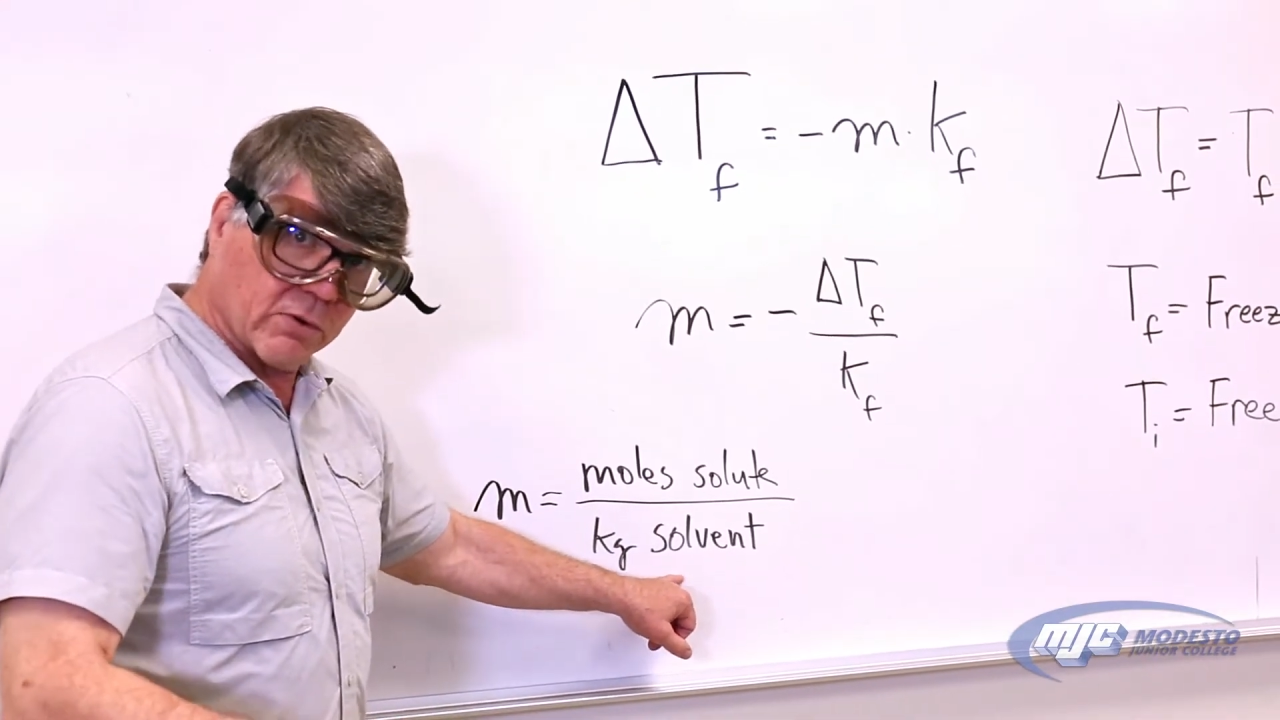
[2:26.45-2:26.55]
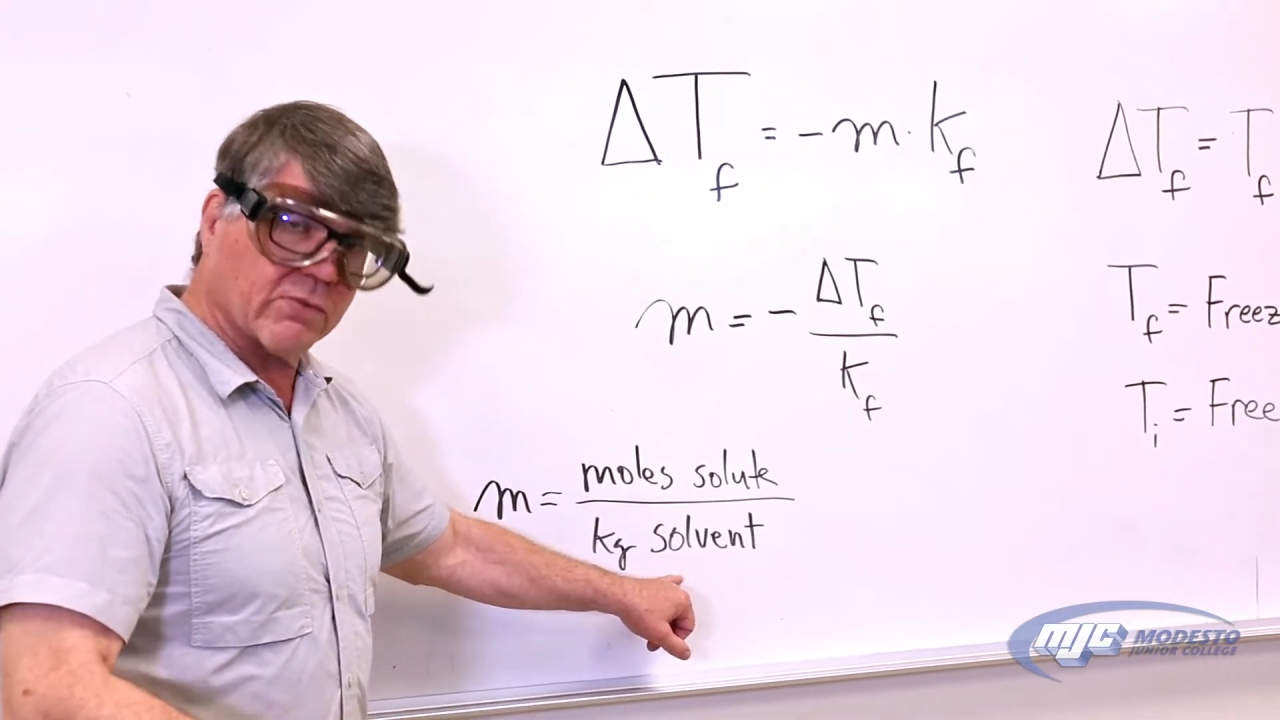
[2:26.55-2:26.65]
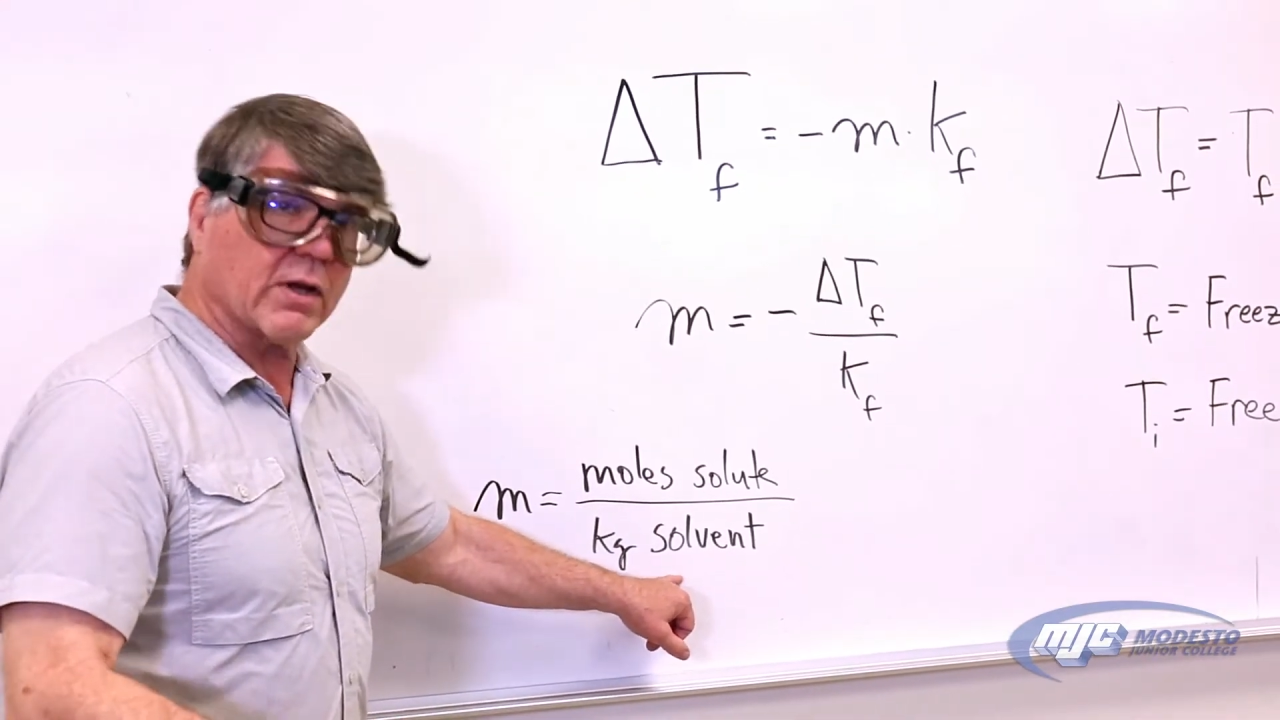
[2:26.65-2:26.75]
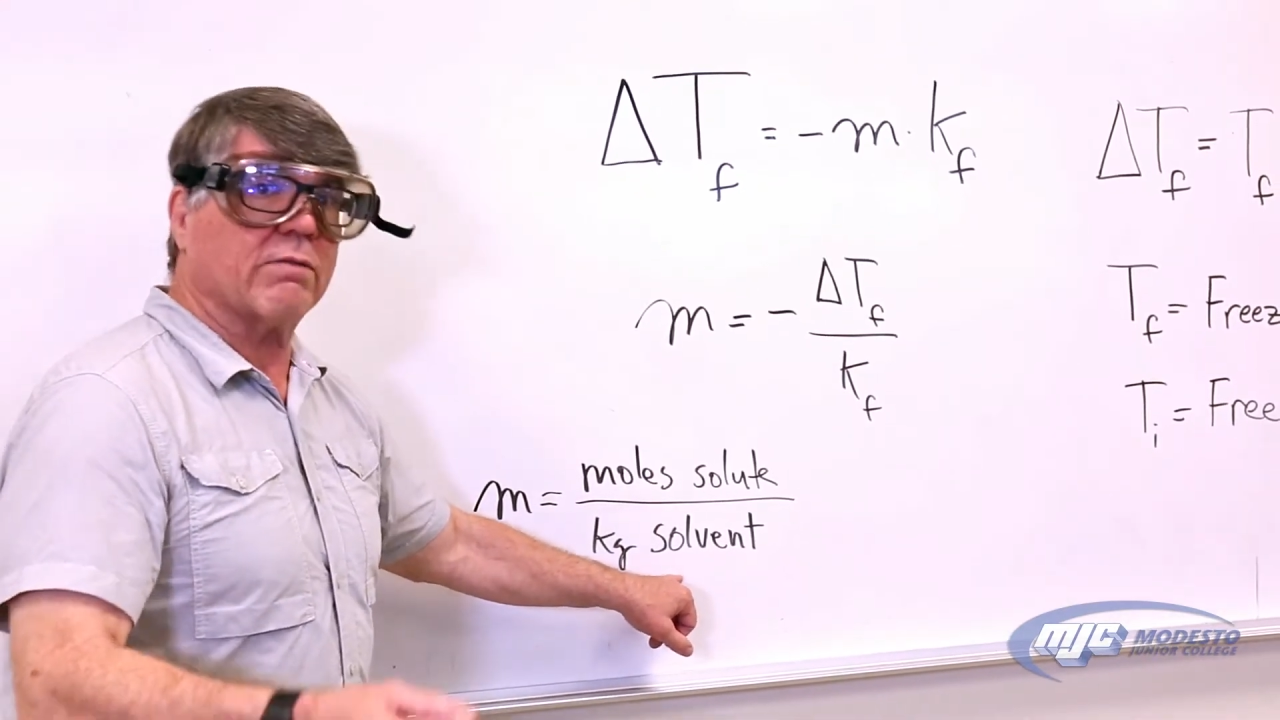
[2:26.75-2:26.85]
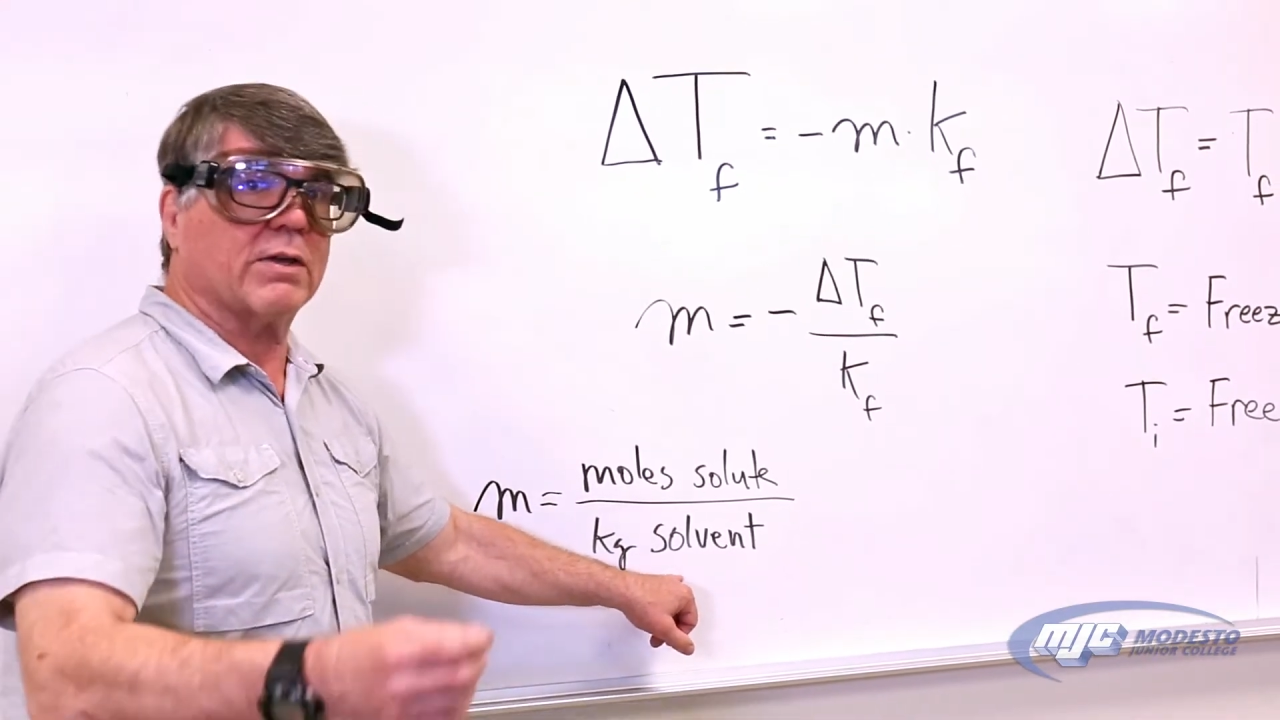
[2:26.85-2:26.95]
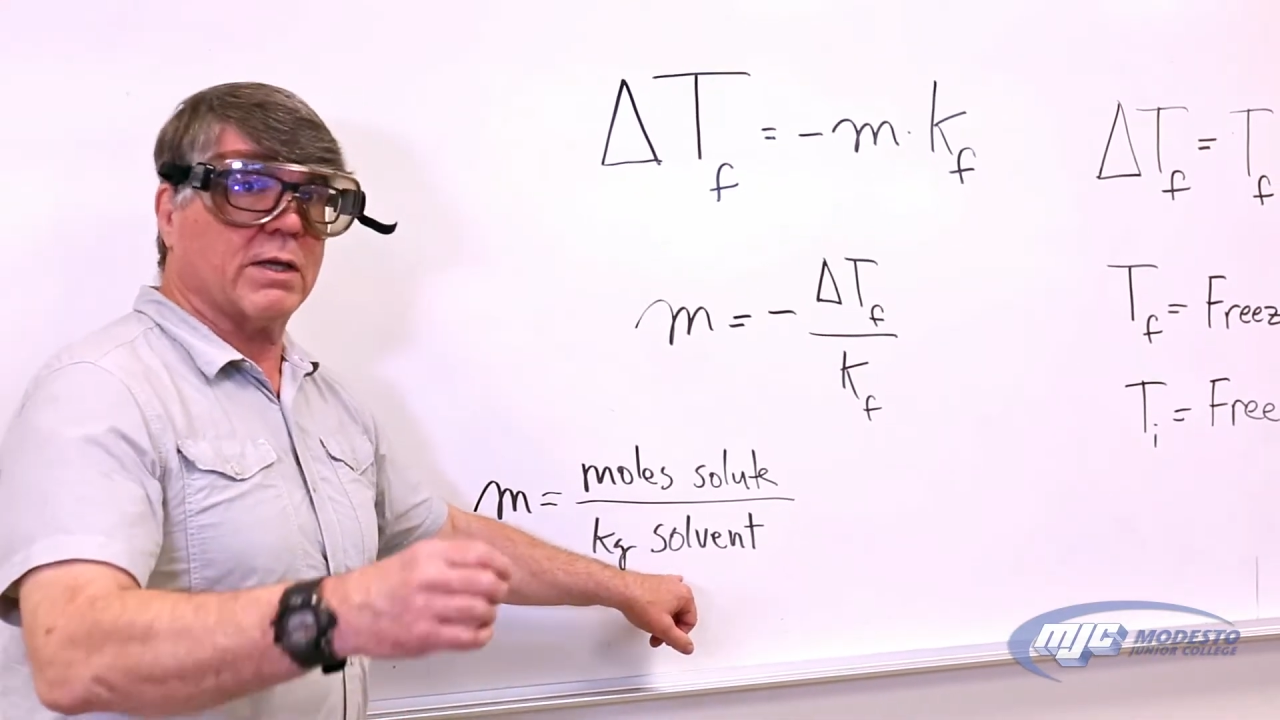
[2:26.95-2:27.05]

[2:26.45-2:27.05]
dissolving